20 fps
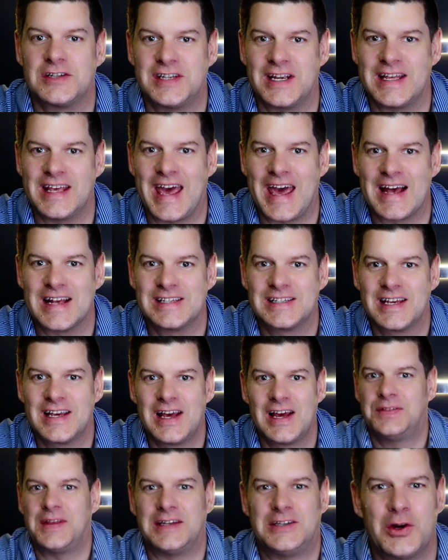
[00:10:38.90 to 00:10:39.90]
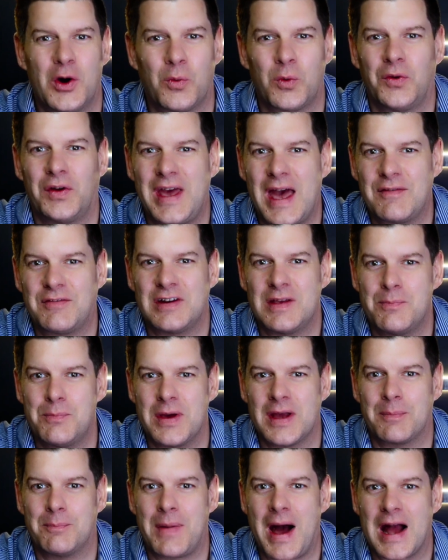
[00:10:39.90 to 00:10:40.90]
City has. They don't really have any
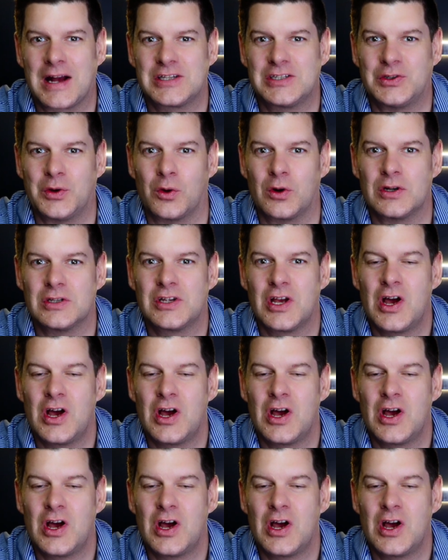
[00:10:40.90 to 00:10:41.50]
big box stores,